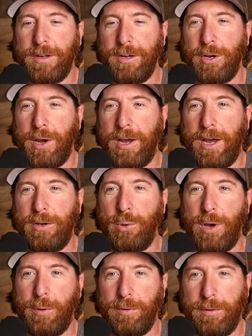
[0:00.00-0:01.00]
I
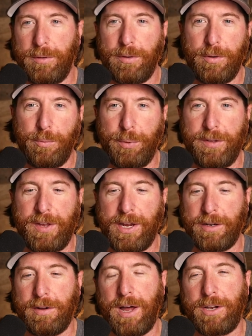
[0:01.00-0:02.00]
knew I would be
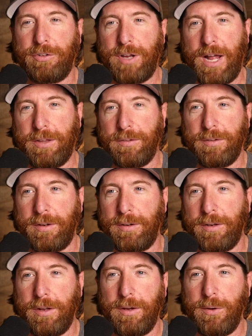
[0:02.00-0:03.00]
taking a lot of shots
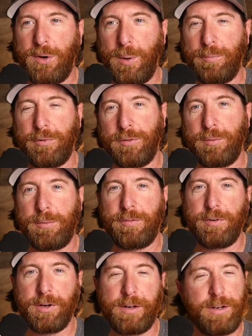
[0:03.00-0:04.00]
and hope for some
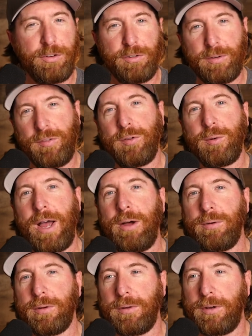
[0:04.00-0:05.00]
different conditions
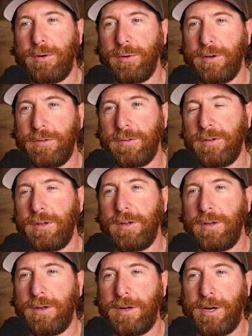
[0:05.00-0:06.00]
throughout, because
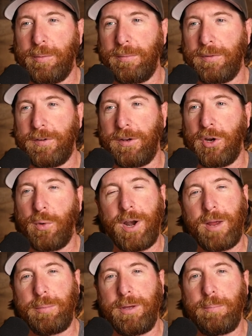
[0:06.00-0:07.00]
didn't know when
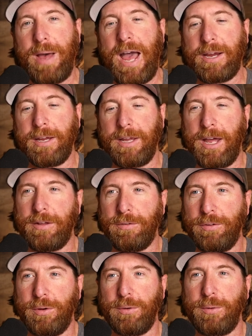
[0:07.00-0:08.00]
I'd be back again.
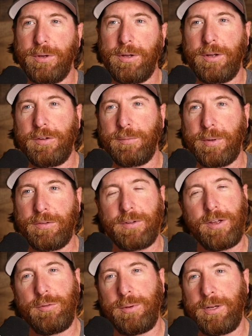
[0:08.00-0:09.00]
So it's
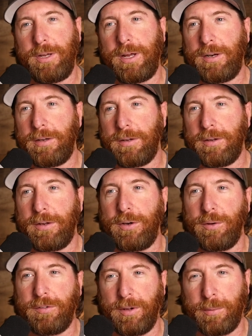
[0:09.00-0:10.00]
nice when you can get
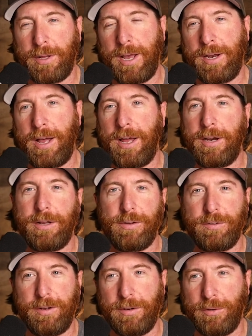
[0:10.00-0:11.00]
a scene of light on it, a
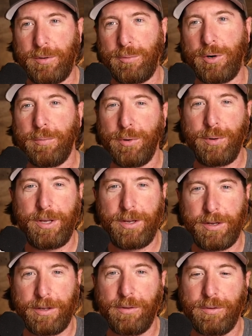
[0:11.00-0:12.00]
scene a little more
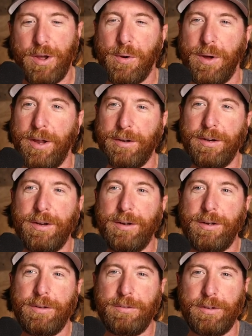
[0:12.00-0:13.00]
moody, and so on,
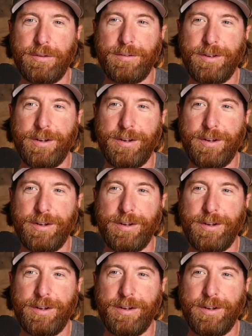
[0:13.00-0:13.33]
since